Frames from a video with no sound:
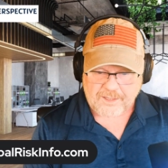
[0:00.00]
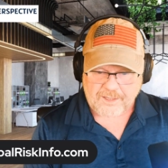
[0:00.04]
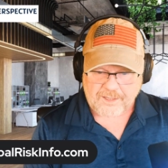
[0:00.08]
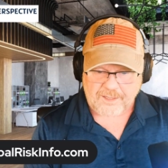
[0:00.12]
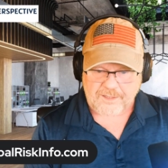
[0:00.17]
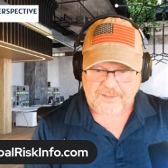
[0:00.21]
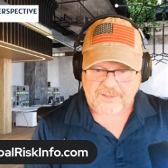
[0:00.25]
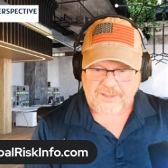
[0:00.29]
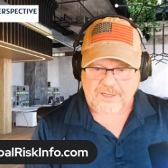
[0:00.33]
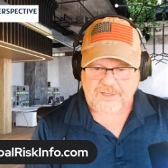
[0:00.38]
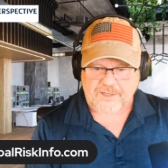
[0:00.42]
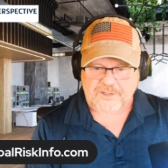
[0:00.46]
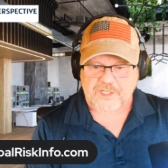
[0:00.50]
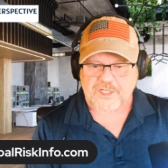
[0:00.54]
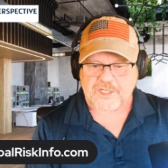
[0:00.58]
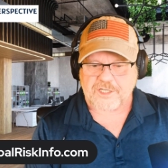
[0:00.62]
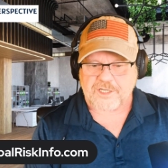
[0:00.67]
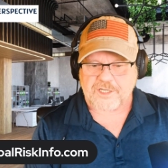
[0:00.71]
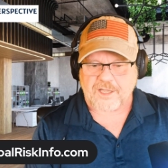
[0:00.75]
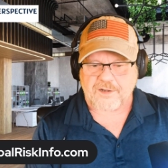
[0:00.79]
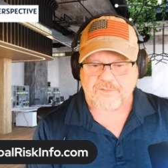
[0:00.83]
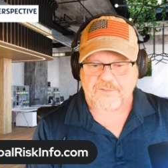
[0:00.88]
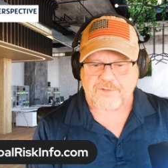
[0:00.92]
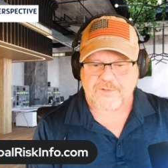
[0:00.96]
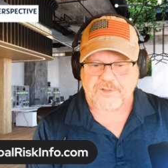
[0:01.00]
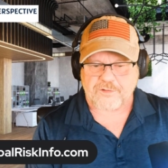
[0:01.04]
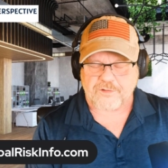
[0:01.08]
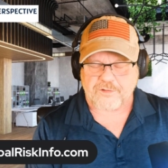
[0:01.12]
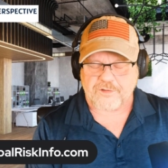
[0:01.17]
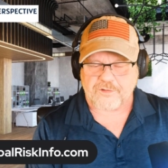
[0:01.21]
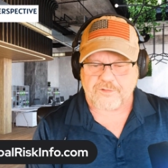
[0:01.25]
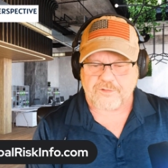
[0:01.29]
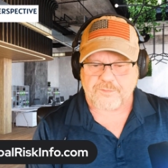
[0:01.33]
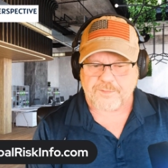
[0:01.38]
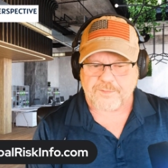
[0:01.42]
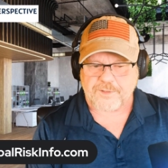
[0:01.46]
And uh, she kind of
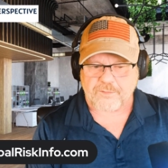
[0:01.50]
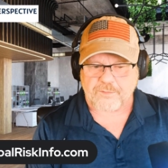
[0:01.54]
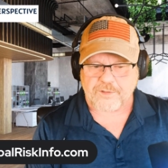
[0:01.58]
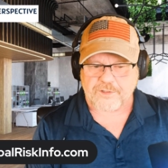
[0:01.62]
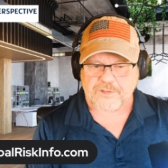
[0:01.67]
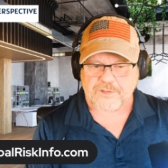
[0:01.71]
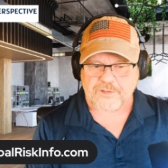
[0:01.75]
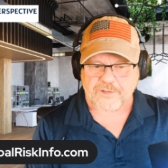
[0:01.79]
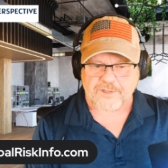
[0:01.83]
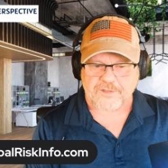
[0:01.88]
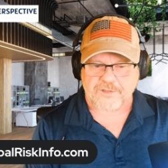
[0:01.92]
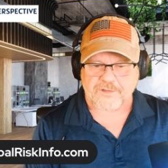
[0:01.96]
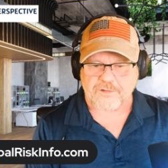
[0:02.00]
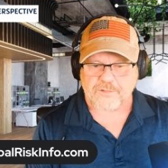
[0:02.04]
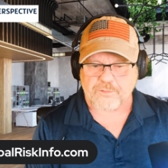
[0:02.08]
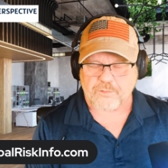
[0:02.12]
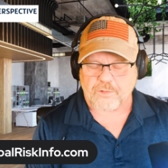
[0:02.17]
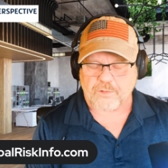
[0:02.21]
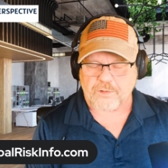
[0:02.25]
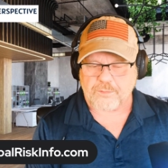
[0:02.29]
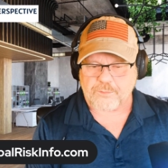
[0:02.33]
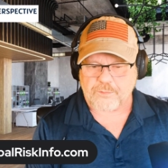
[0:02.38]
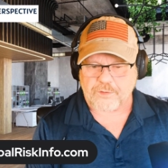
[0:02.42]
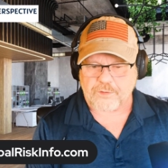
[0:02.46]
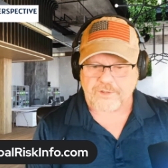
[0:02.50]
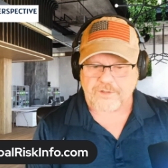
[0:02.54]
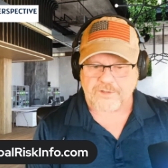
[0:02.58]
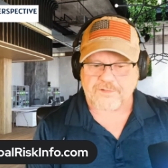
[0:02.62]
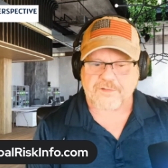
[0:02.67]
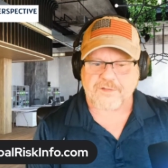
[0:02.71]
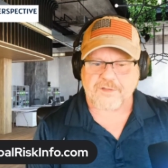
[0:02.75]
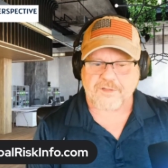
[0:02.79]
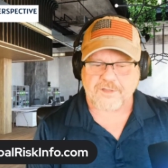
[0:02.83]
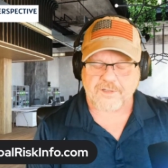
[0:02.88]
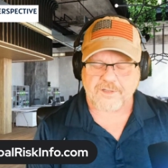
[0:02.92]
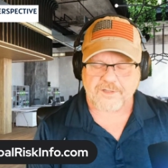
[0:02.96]
introduced me originally to the Royal
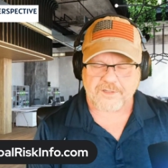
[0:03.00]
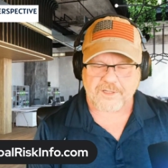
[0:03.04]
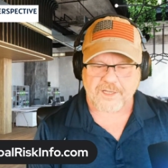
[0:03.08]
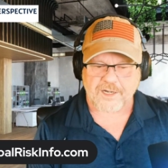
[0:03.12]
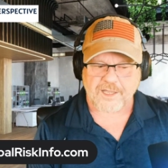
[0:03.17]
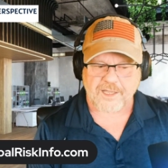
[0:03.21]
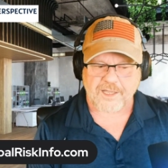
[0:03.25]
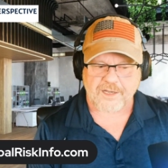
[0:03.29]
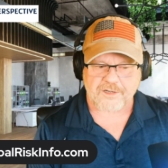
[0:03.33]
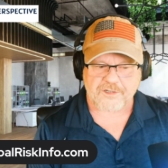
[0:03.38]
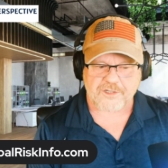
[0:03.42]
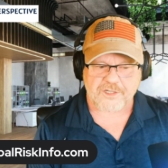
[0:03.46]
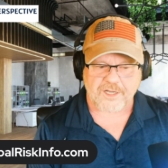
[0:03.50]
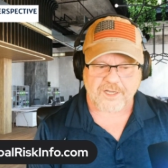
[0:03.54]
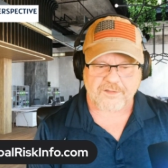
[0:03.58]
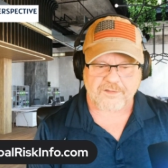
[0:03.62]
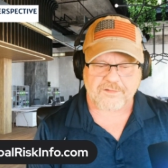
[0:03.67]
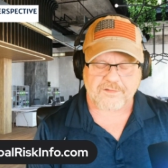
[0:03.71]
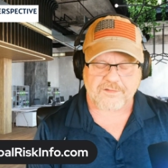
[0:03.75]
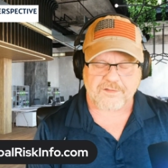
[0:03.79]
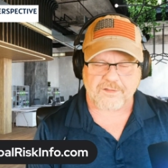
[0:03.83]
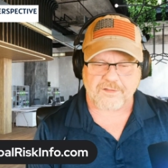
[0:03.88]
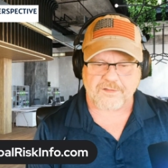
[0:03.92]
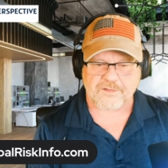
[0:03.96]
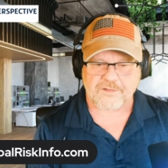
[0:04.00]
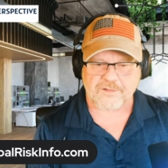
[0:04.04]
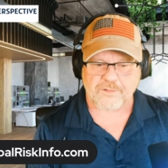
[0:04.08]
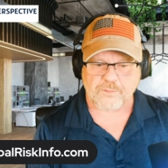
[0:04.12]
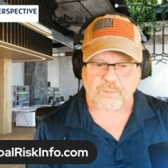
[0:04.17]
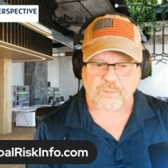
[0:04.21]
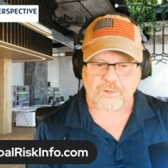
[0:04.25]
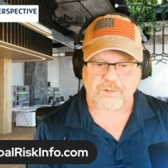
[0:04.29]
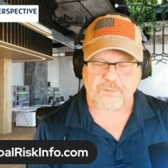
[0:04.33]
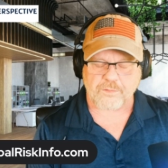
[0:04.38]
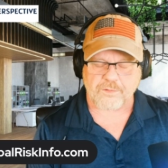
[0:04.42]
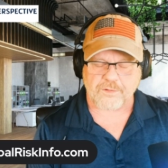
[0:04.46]
Marines, and then I had a chance to to
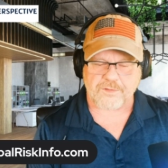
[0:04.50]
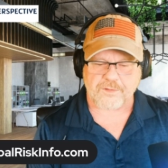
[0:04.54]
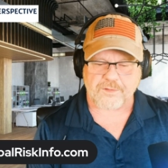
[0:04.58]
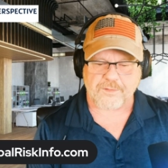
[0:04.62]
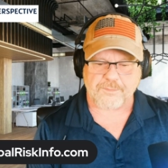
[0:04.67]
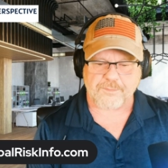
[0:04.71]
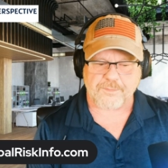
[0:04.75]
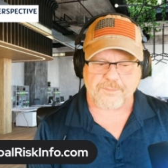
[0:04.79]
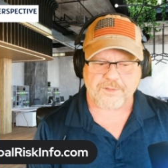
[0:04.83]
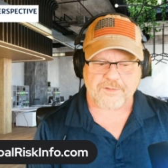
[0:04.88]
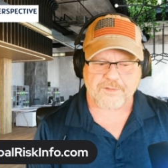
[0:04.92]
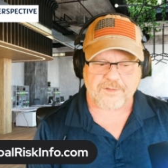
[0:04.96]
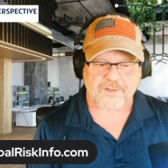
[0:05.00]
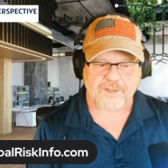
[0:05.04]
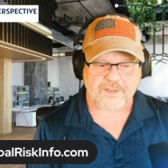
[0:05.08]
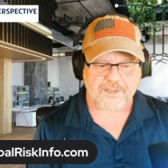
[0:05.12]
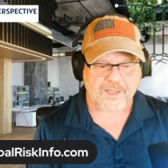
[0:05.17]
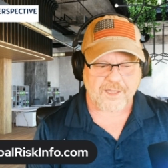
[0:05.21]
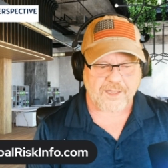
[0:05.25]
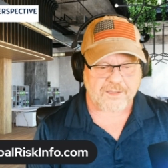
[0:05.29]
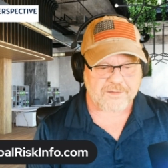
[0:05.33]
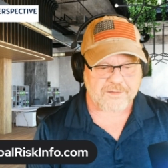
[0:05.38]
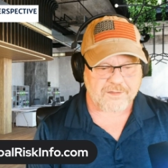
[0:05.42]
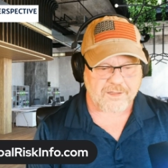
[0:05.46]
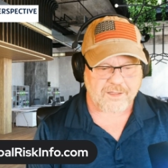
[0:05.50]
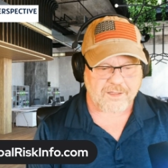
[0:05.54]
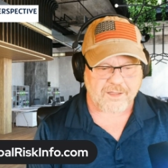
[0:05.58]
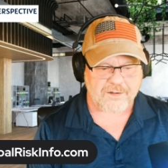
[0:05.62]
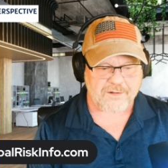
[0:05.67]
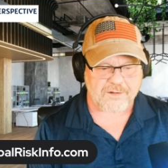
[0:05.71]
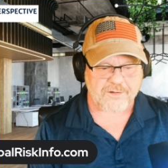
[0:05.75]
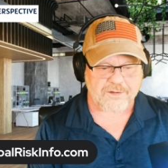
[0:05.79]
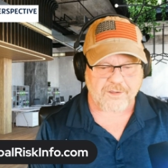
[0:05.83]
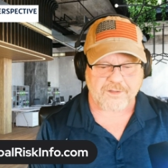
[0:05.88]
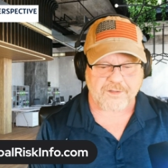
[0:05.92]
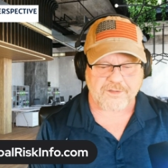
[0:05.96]
work with them. But uh, yeah, I
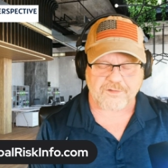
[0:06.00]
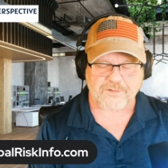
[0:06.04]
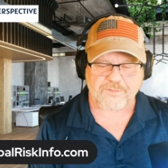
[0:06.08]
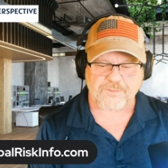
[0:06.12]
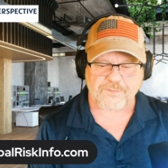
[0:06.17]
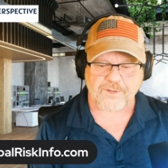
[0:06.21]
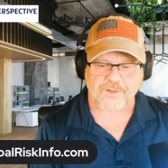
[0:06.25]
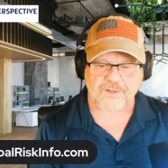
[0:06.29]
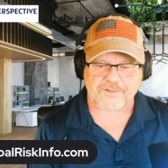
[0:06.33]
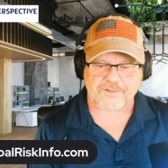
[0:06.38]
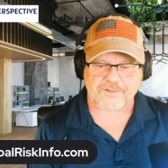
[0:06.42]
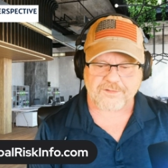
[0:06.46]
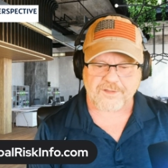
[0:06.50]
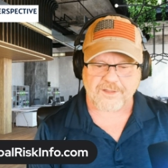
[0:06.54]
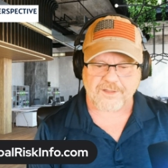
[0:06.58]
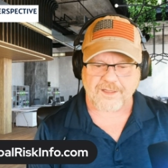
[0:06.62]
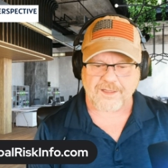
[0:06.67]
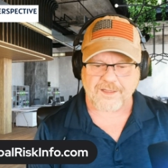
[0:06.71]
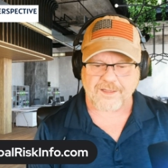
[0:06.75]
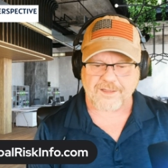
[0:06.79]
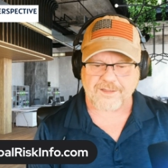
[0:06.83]
don't know. I just felt uh,